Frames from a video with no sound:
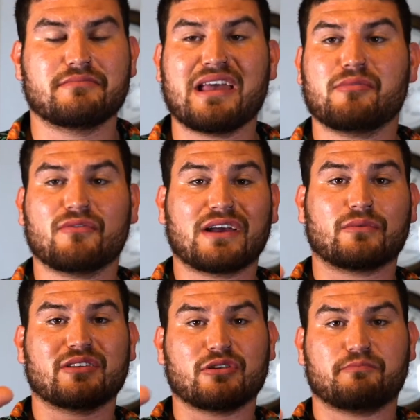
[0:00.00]
Maybe you've got a
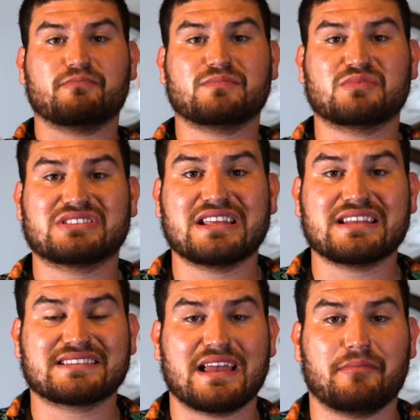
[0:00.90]
really good
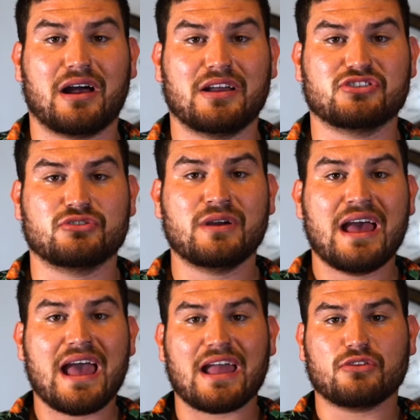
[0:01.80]
cityscape behind you
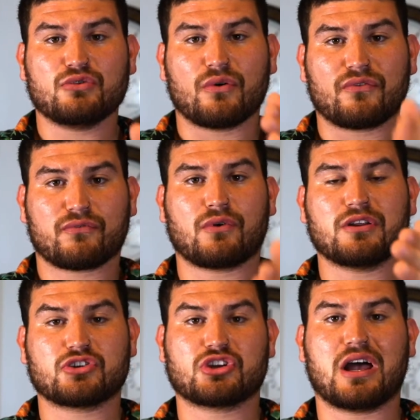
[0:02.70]
and you do a
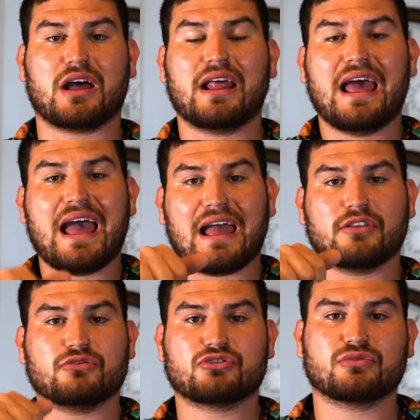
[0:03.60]
front shot and
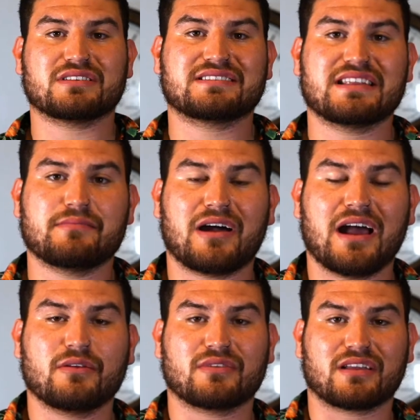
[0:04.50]
you shoot the city
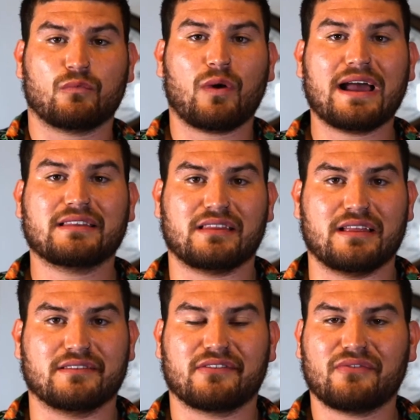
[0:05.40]
behind it with a wide lens.